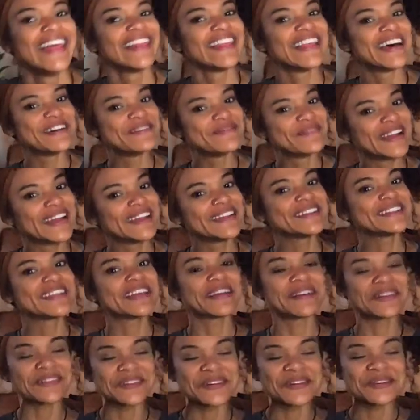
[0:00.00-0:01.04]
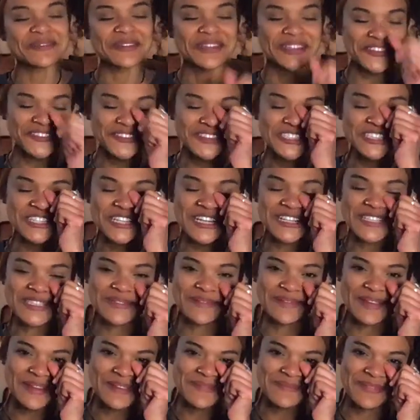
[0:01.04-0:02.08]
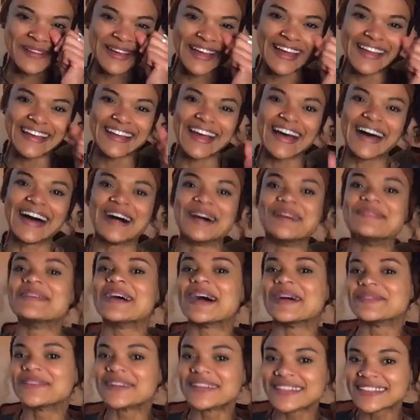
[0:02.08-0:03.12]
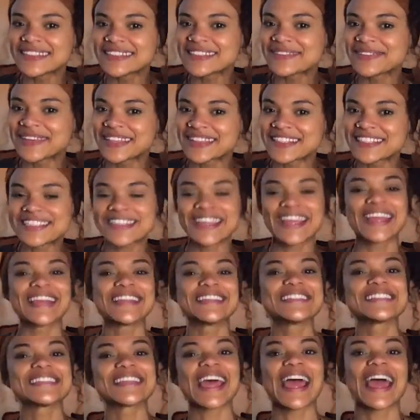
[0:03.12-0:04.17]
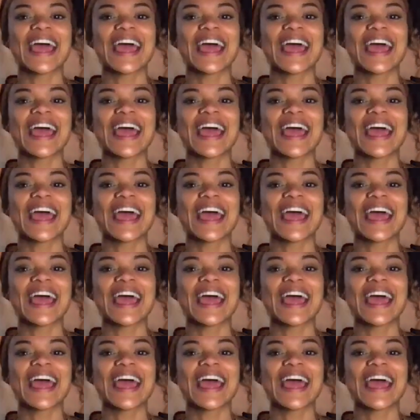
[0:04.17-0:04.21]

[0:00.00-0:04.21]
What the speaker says: that might take a little bit of adjustment, but I'm willing to make the change,